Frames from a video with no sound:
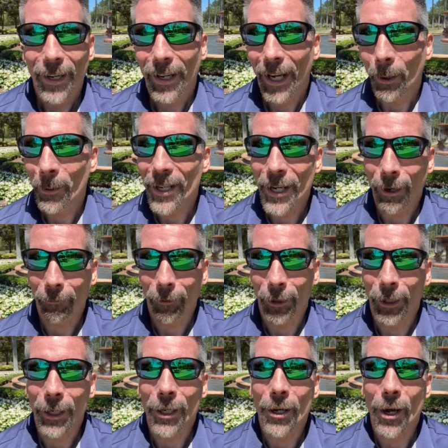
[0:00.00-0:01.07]
and we
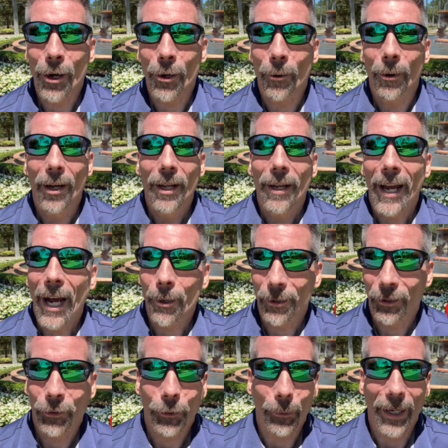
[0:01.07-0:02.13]
definitely know how to
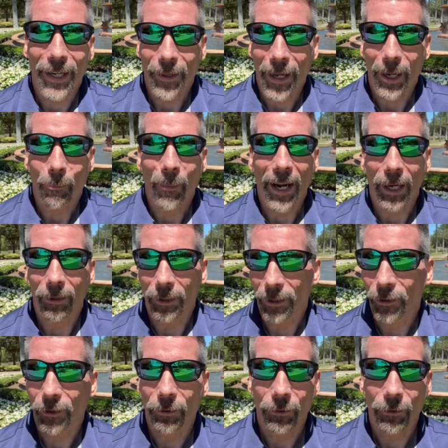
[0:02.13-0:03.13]
strike that balance.